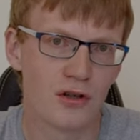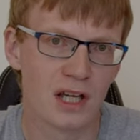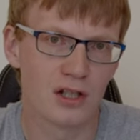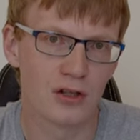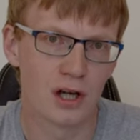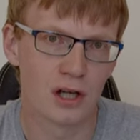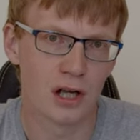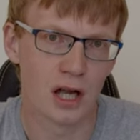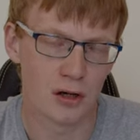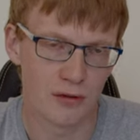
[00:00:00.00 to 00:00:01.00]
they do
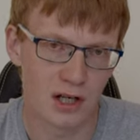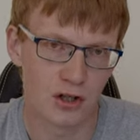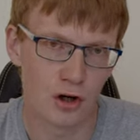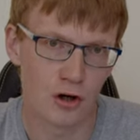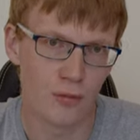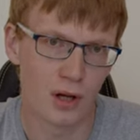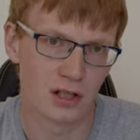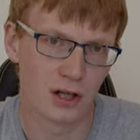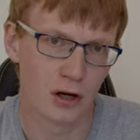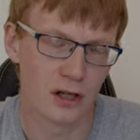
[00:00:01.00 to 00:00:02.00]
a, a, great job
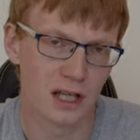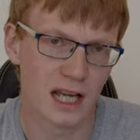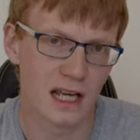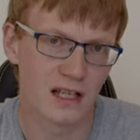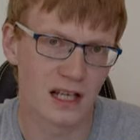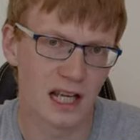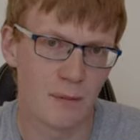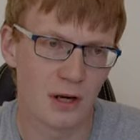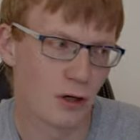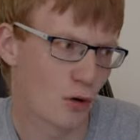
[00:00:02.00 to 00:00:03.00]
at cooling the case and
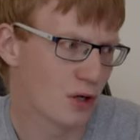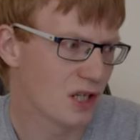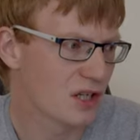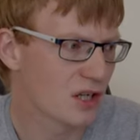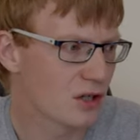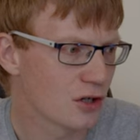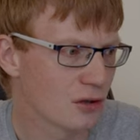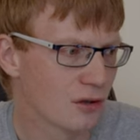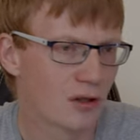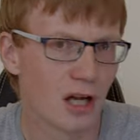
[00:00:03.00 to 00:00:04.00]
keeping noise
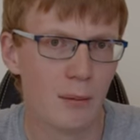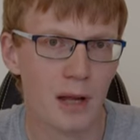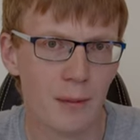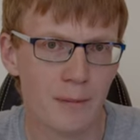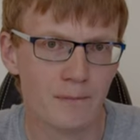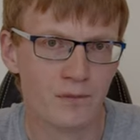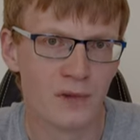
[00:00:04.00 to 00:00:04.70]
to a minimum,